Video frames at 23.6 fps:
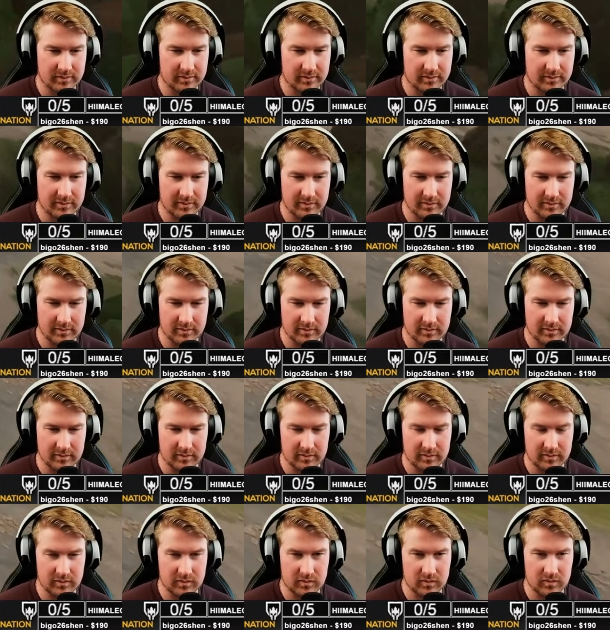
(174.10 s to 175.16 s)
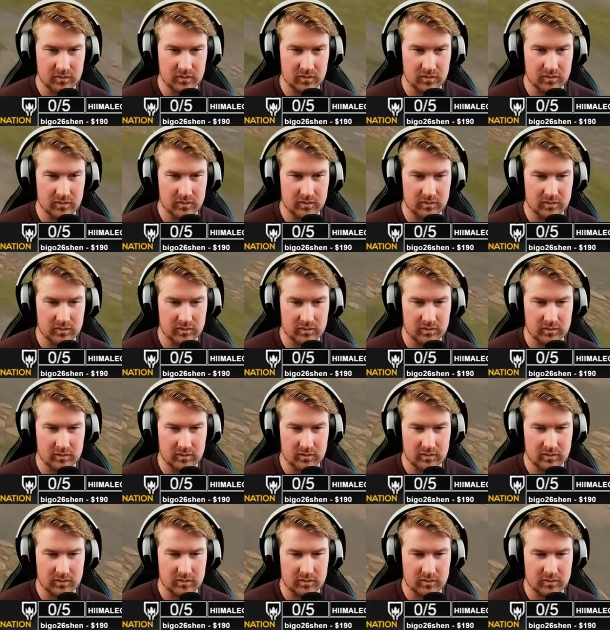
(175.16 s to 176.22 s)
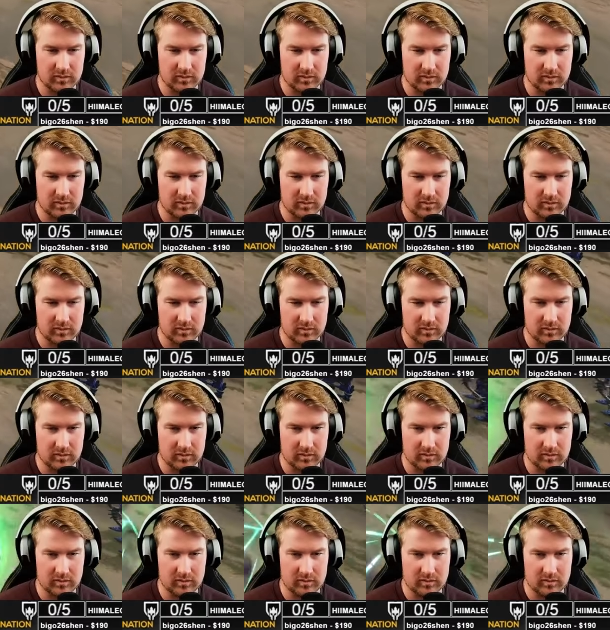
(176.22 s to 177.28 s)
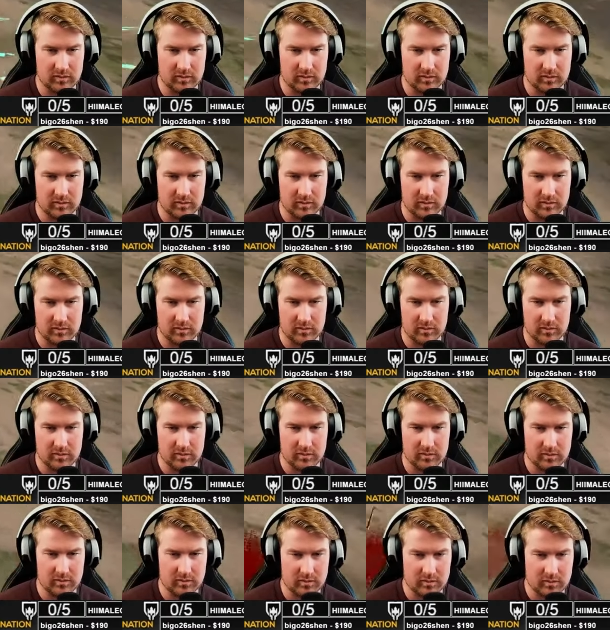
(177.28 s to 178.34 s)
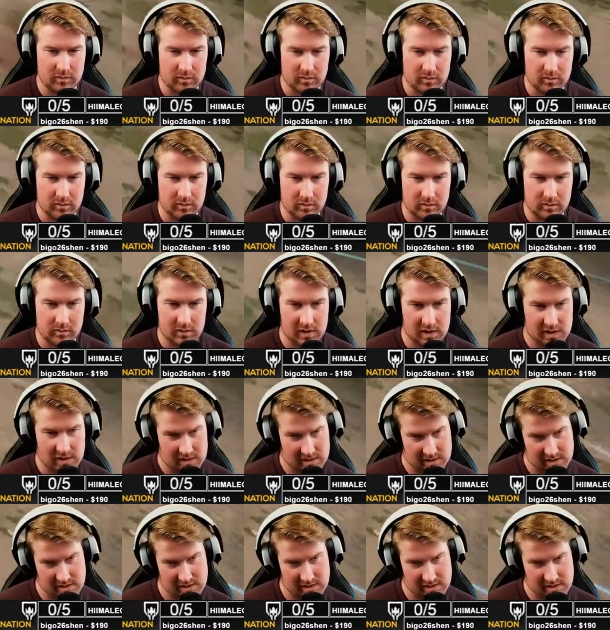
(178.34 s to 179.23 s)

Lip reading: (no one is talking)